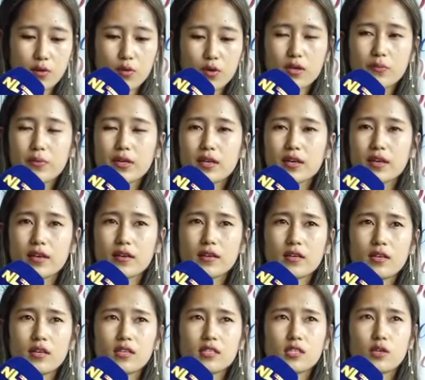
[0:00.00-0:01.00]
want to be
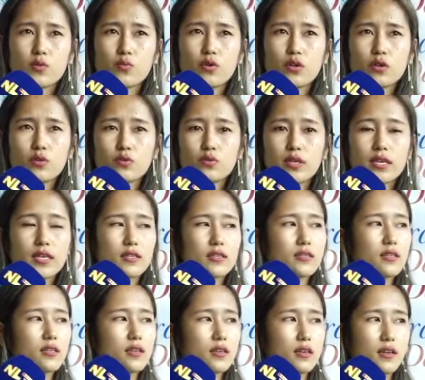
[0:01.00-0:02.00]
someone who
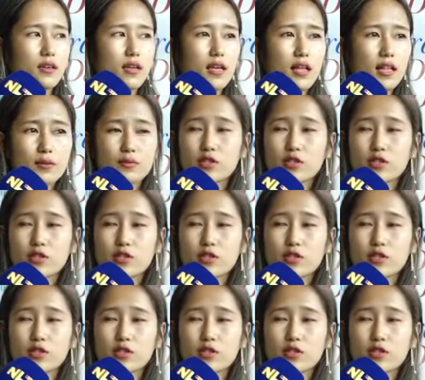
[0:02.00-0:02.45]
can help